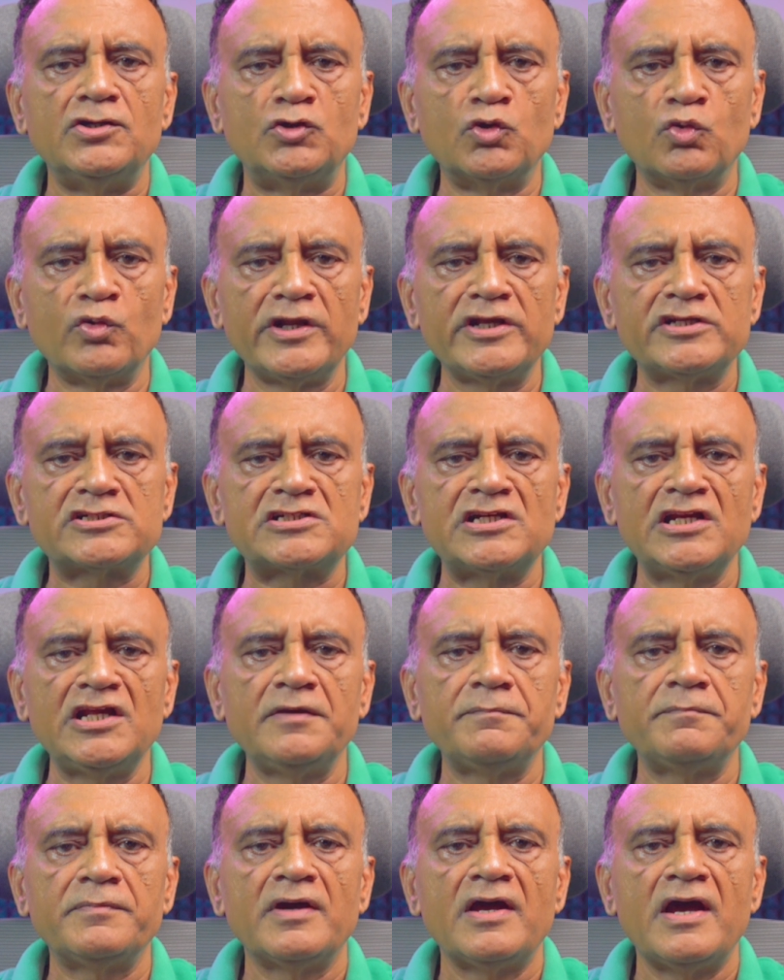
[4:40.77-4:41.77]
during
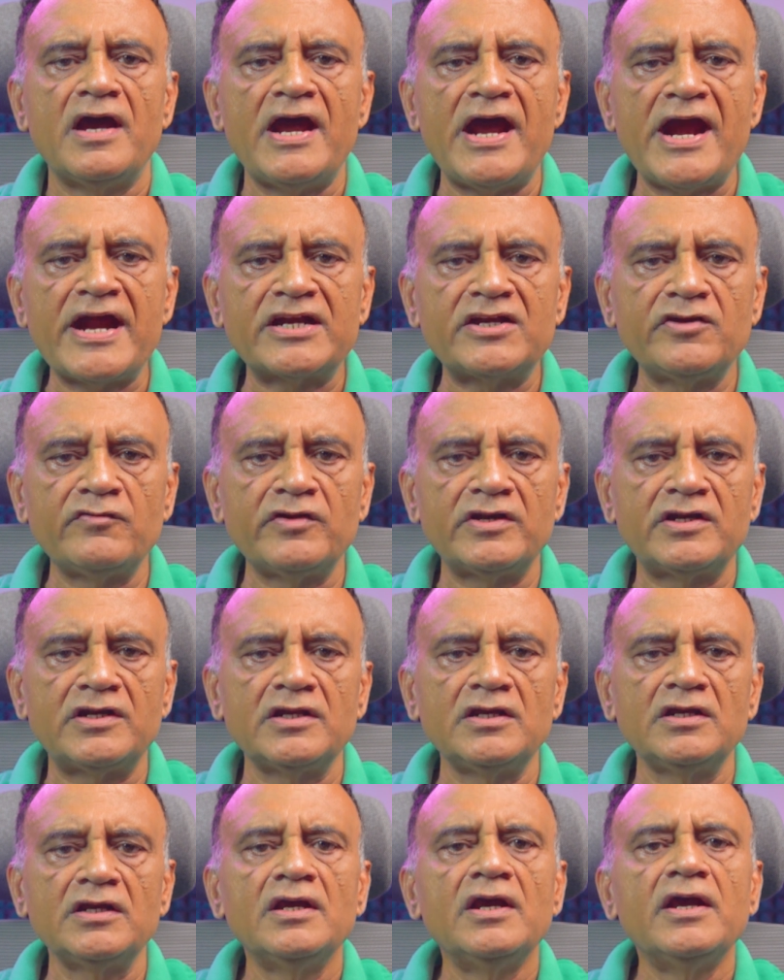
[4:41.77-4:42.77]
sleep,
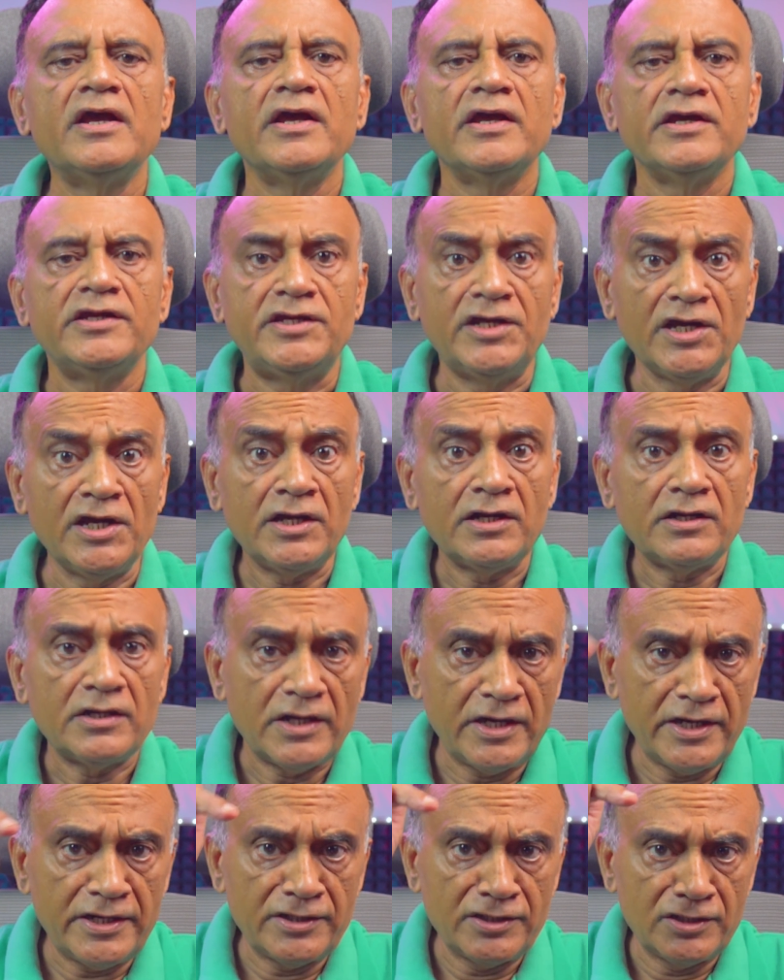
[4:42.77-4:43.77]
activity, here
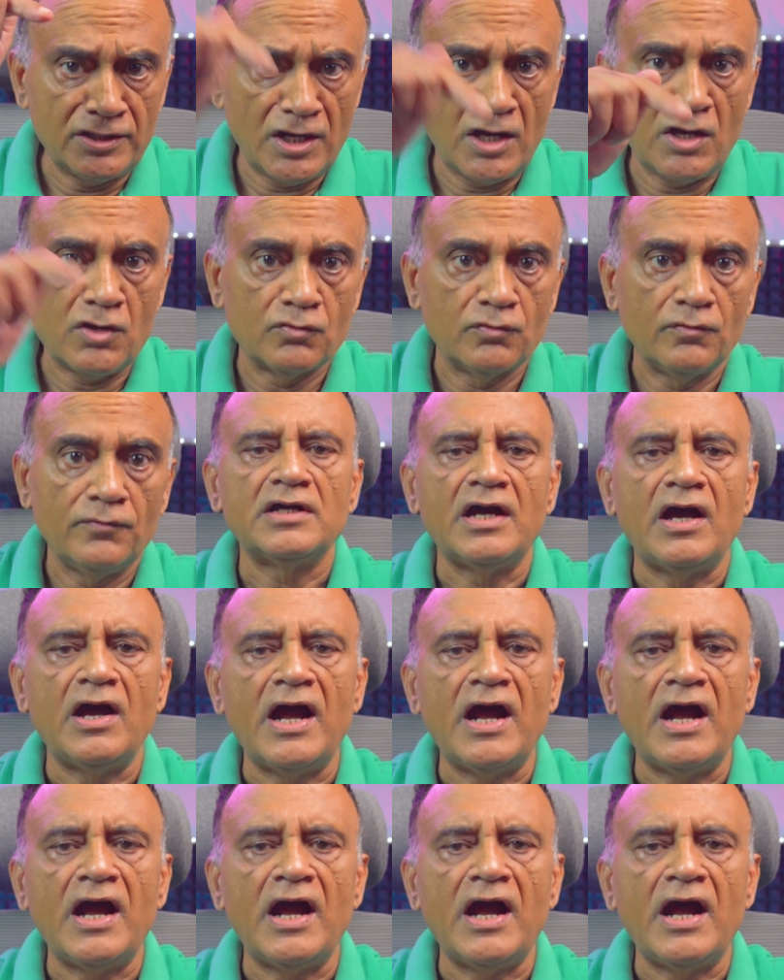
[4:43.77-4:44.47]
and now.